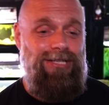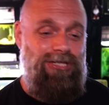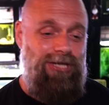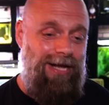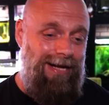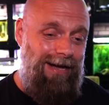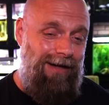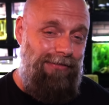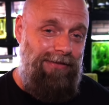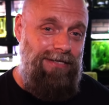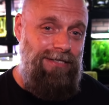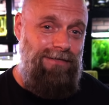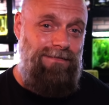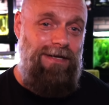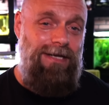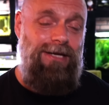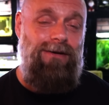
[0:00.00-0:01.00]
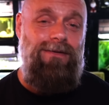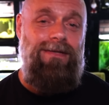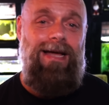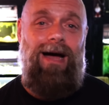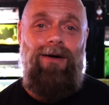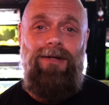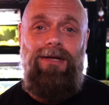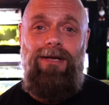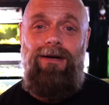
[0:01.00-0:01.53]
check out this video
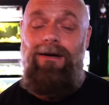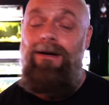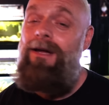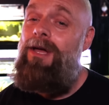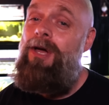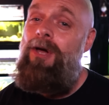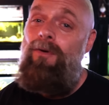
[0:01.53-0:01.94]
down here.